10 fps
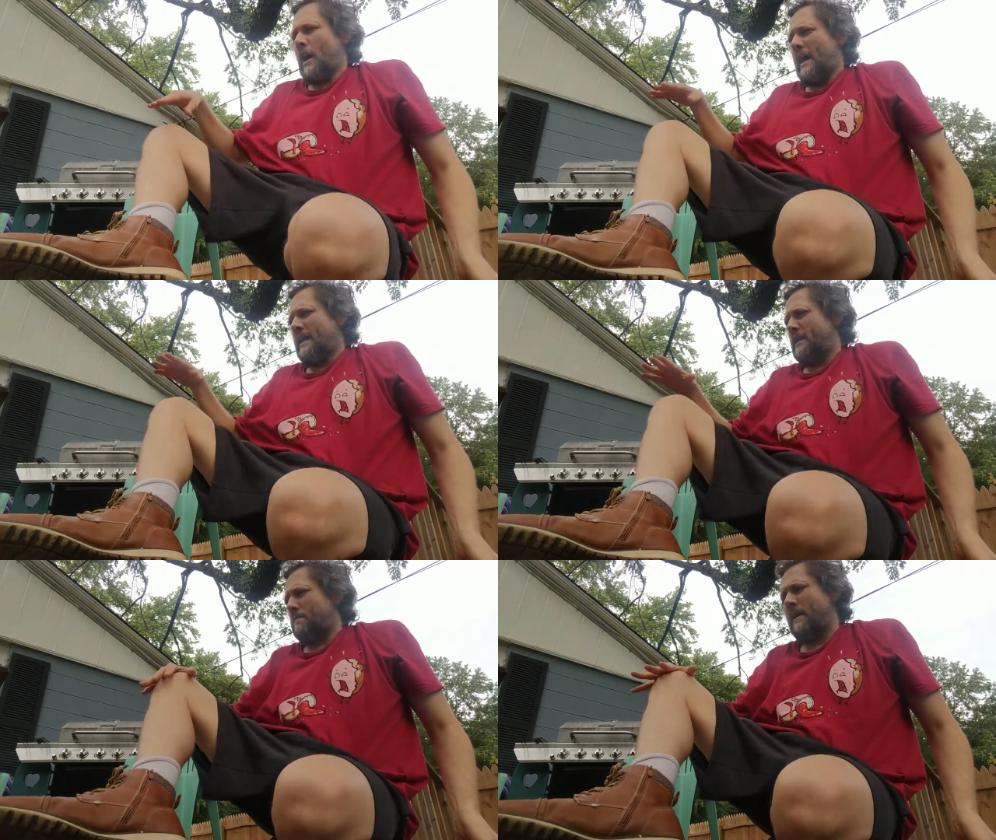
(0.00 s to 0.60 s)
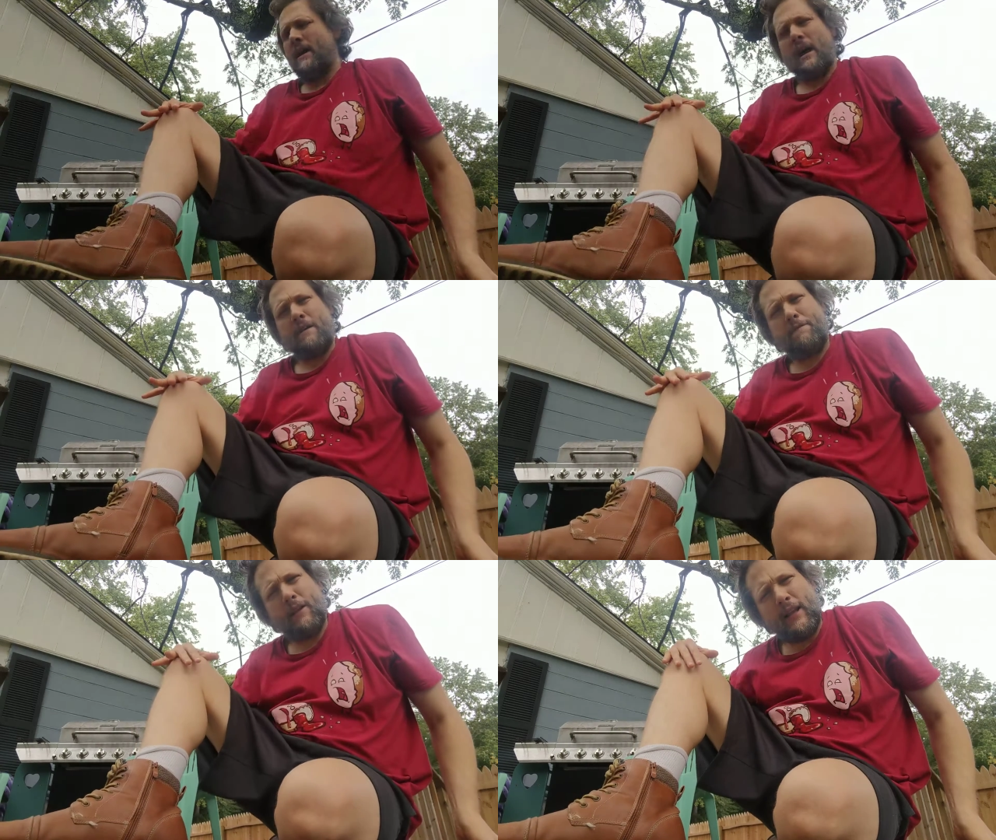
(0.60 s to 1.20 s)
I ended up,
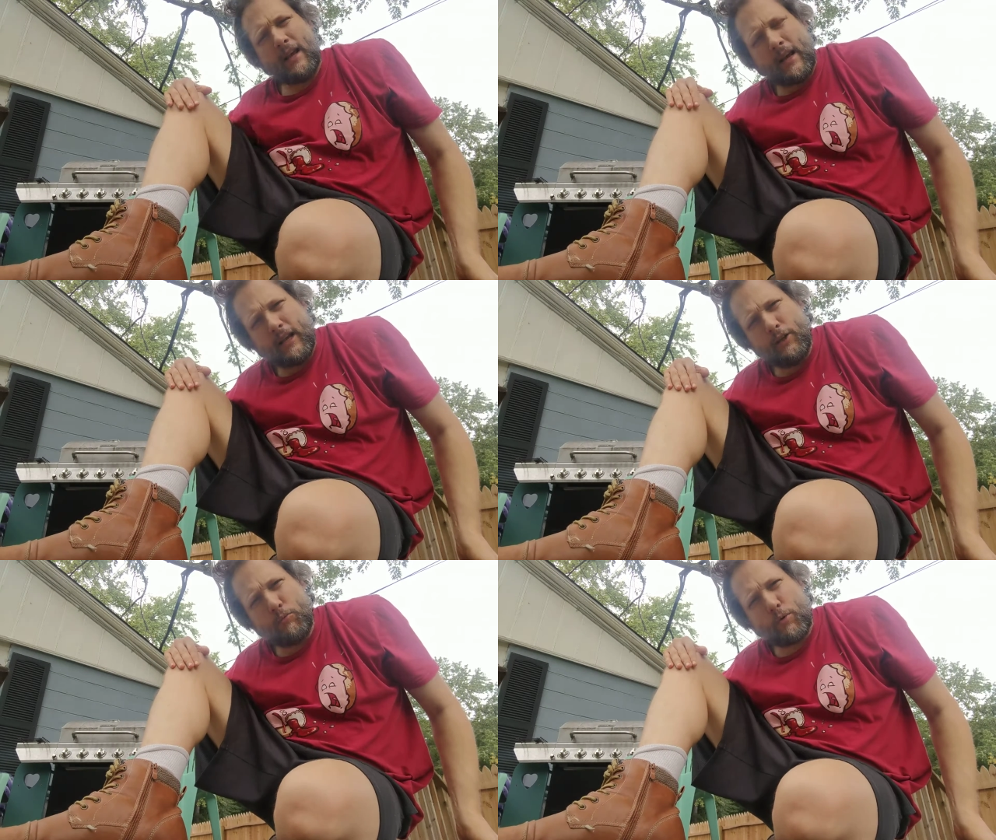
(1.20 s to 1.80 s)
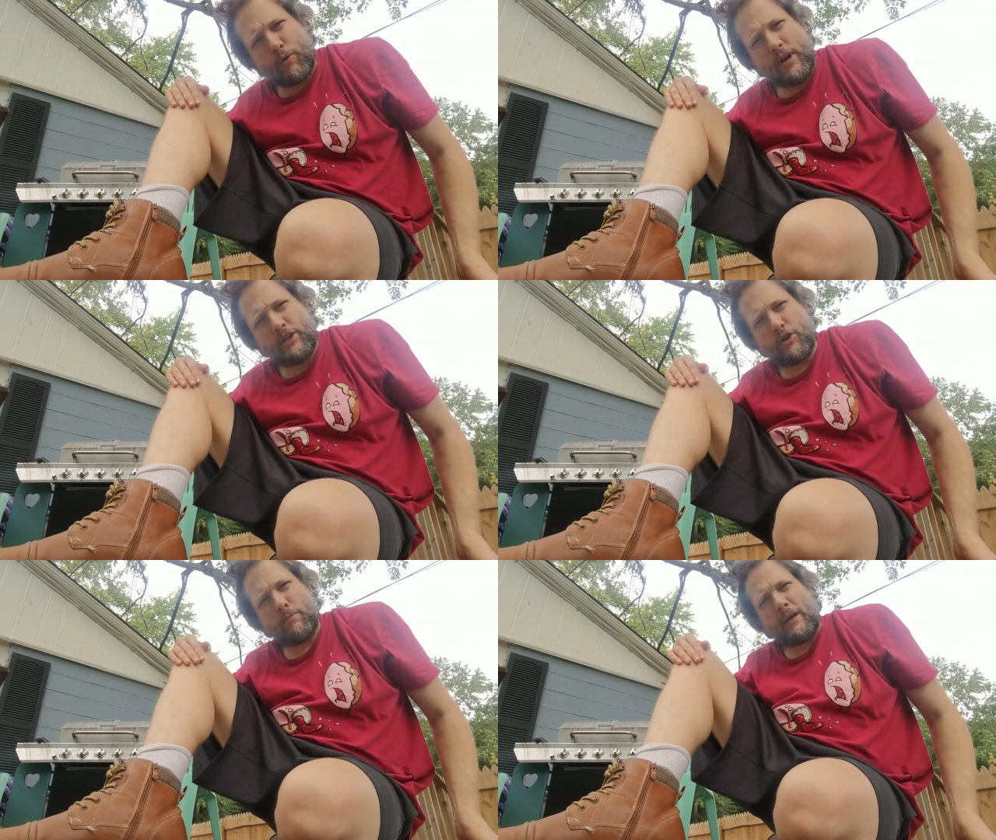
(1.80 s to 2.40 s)
I felt like I got a little more
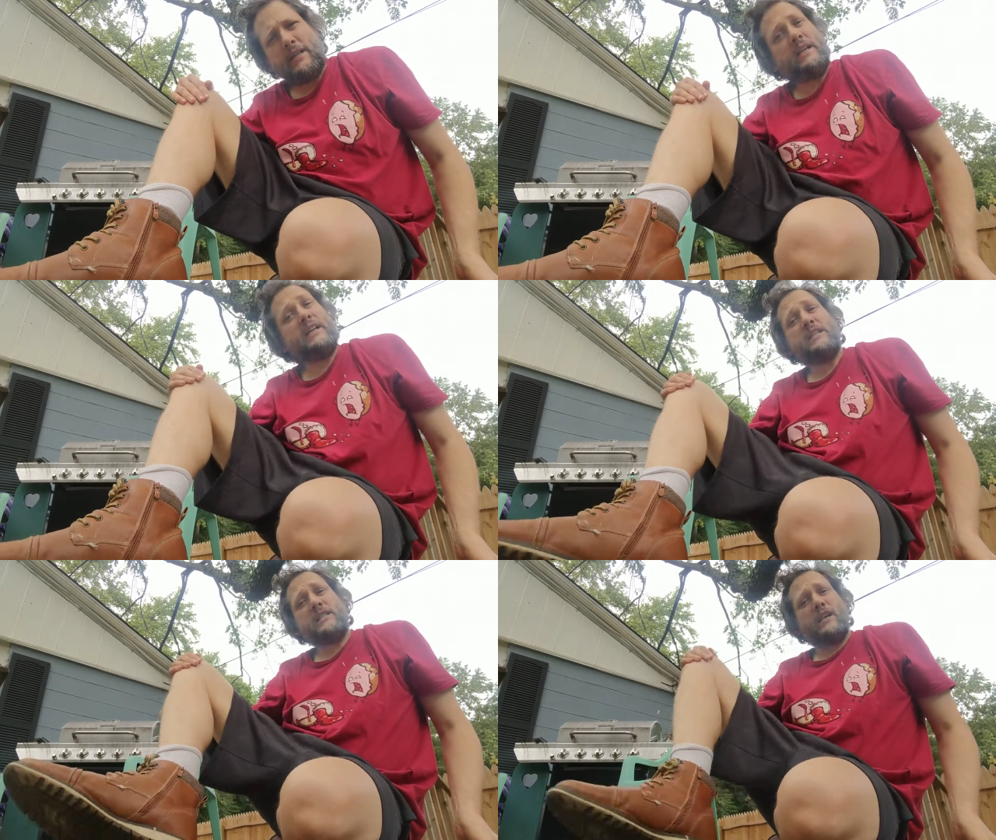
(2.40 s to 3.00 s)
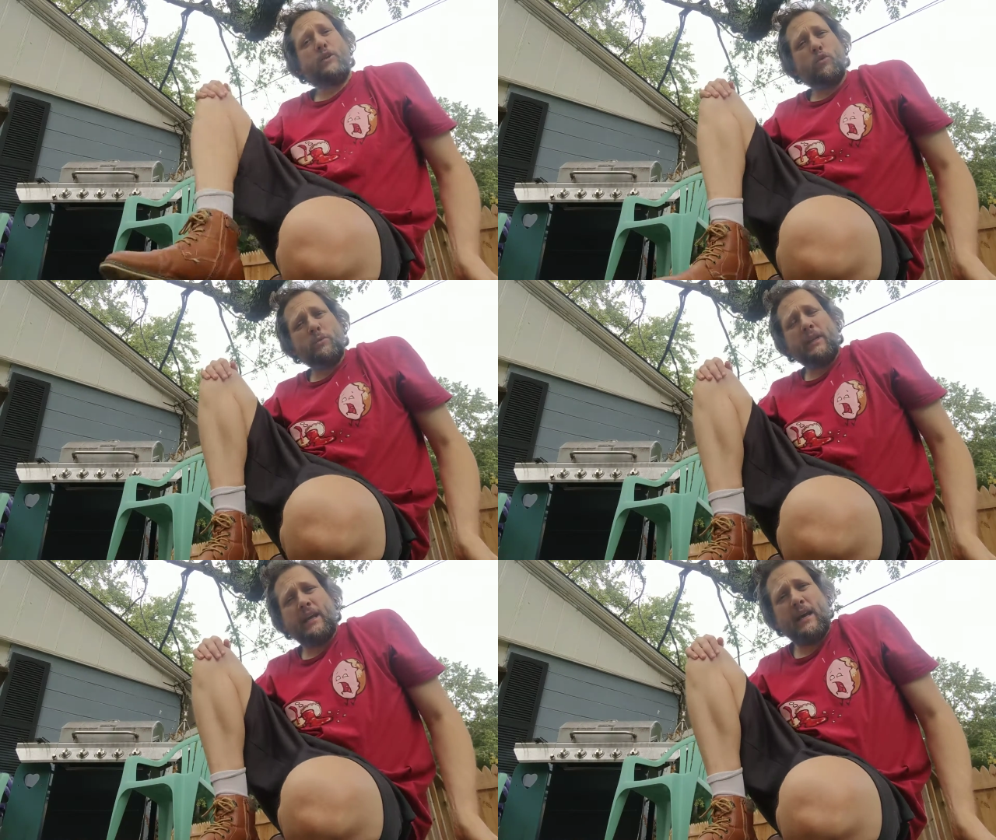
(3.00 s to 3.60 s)
pressure on my knees than I
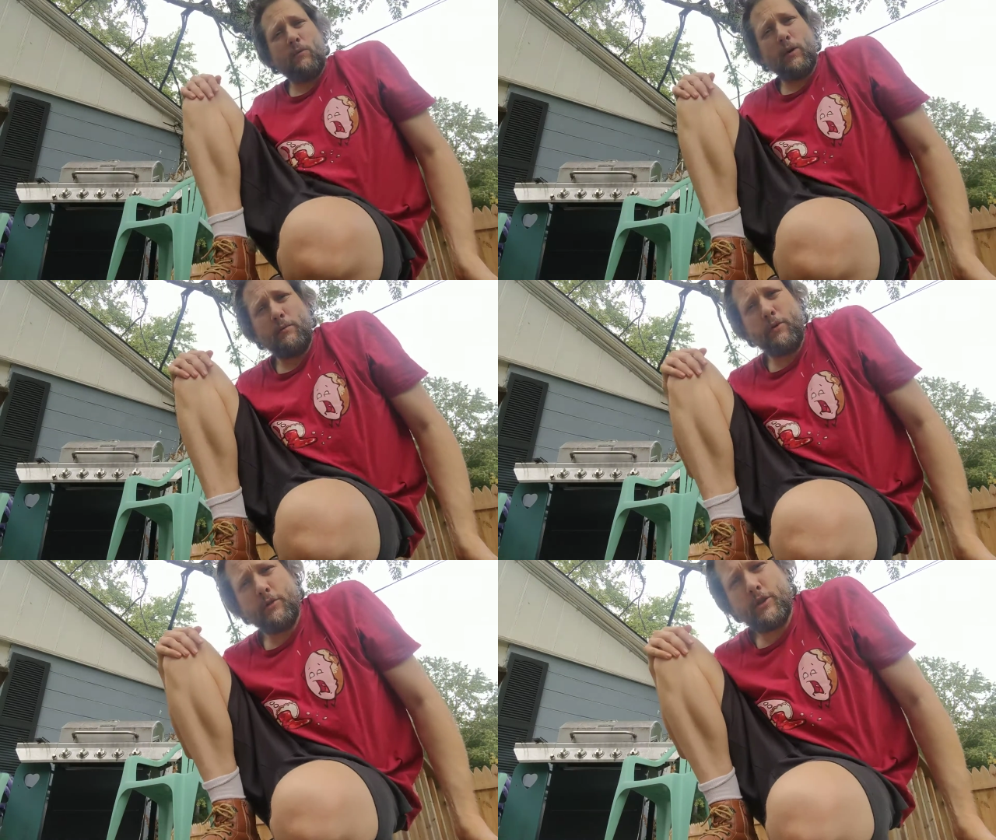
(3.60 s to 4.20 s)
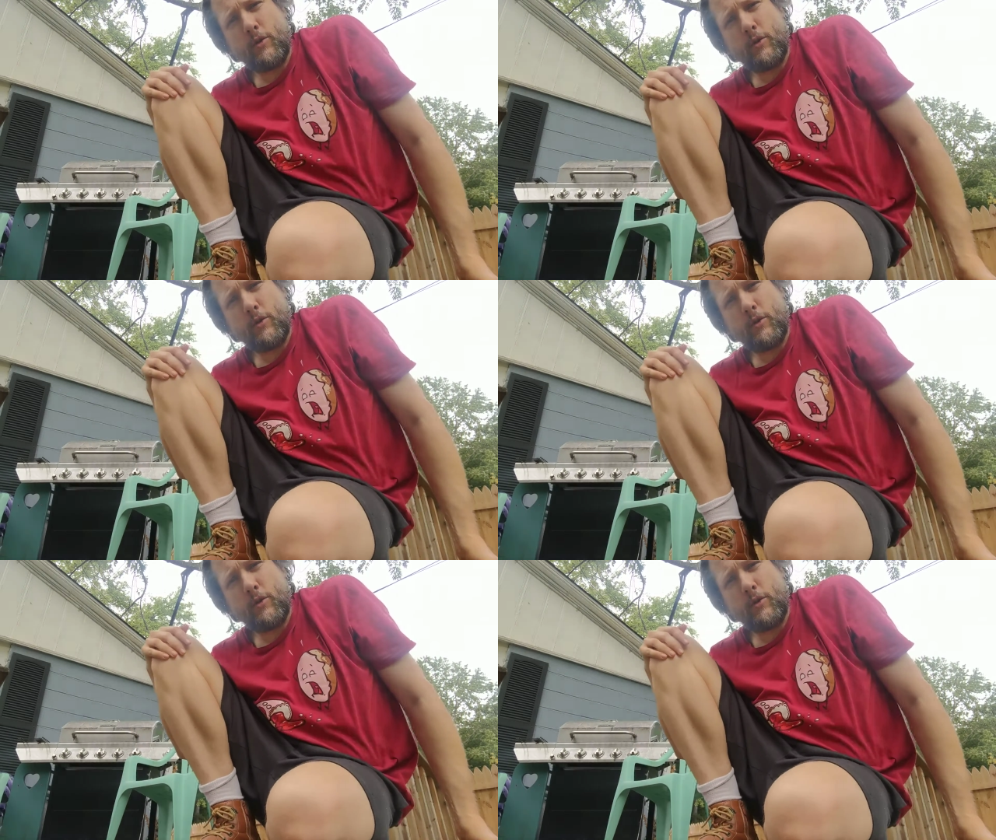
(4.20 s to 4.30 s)
normally get when I'm doing